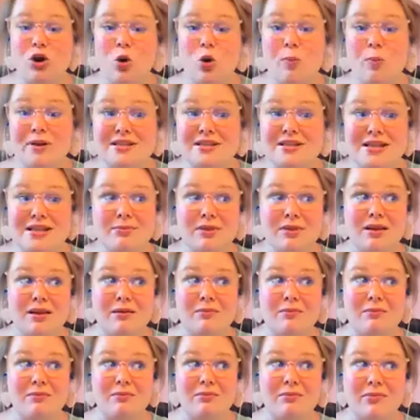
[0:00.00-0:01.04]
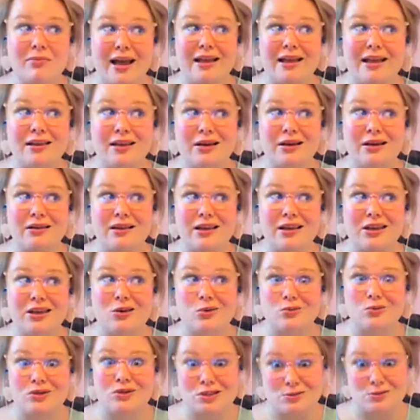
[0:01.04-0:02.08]
opens up the likelihood that
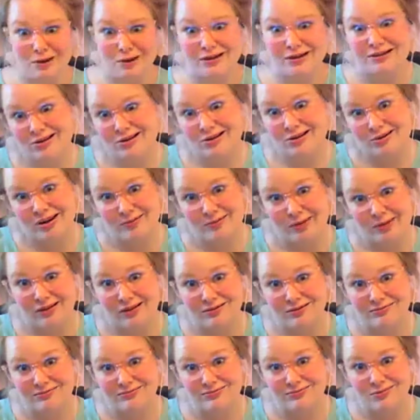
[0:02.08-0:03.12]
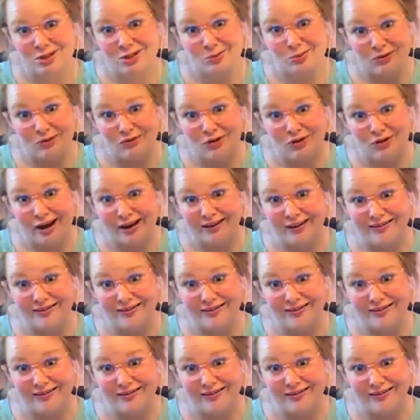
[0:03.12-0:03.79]
you'll respond to their email, to be frank,